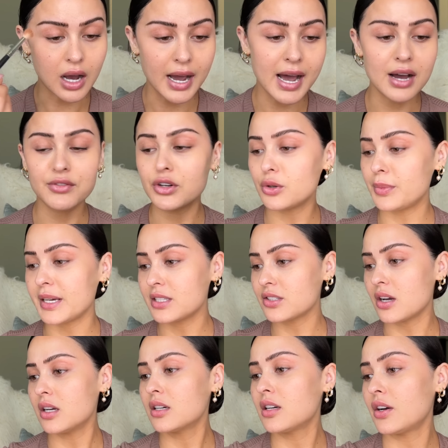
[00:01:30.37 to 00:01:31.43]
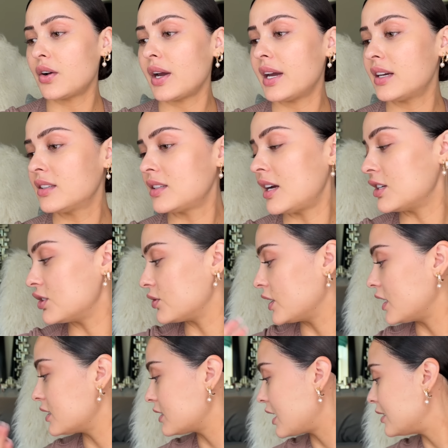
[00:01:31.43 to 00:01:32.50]
I have no base on. Okay, I just
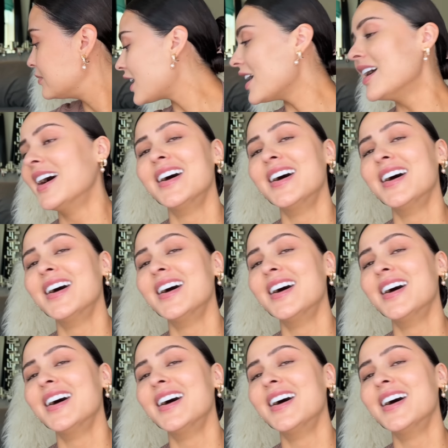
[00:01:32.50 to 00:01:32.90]
realized that.